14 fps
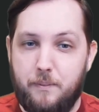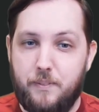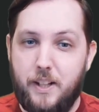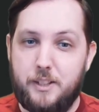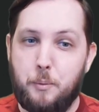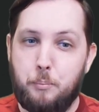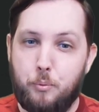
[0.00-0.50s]

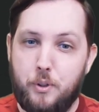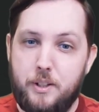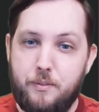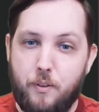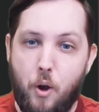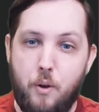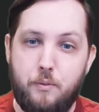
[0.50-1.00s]
That's a
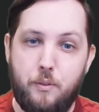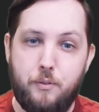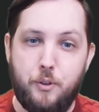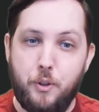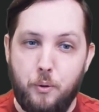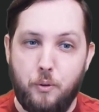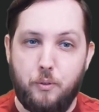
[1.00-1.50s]
brief
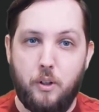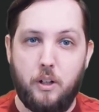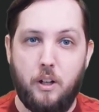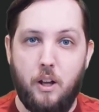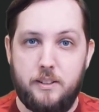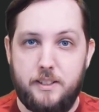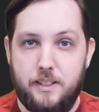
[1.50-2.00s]
overview of
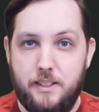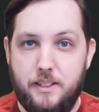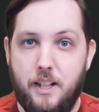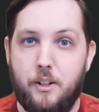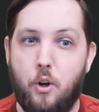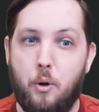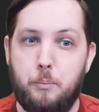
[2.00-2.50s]
classes
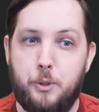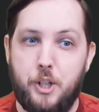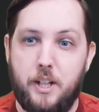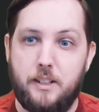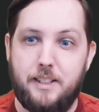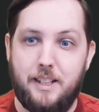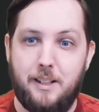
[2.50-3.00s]
and
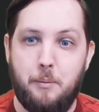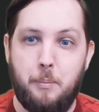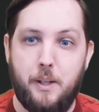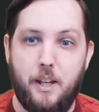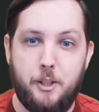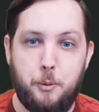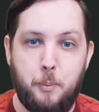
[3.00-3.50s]
objects in
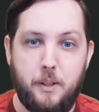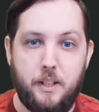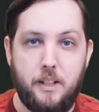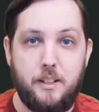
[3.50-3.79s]
PHP.